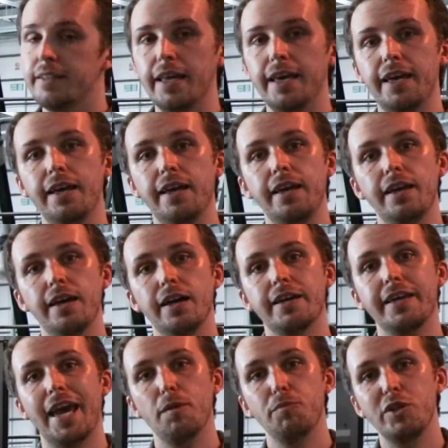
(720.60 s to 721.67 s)
they
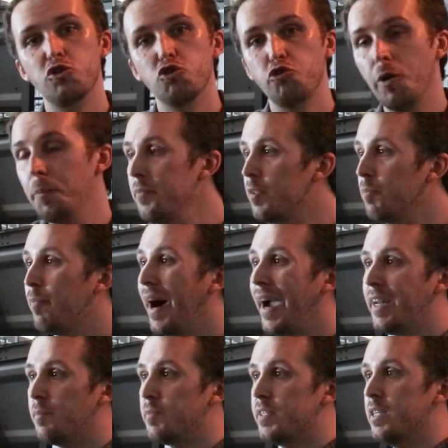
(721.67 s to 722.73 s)
uh, can be trimmed
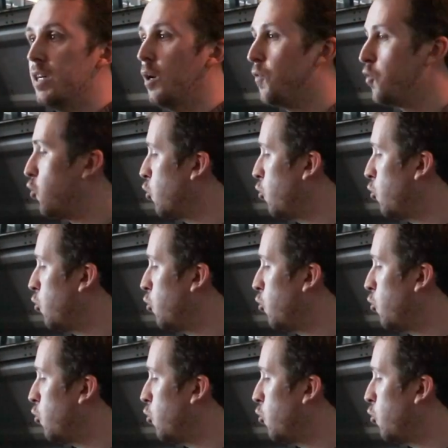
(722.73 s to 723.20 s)
by themselves.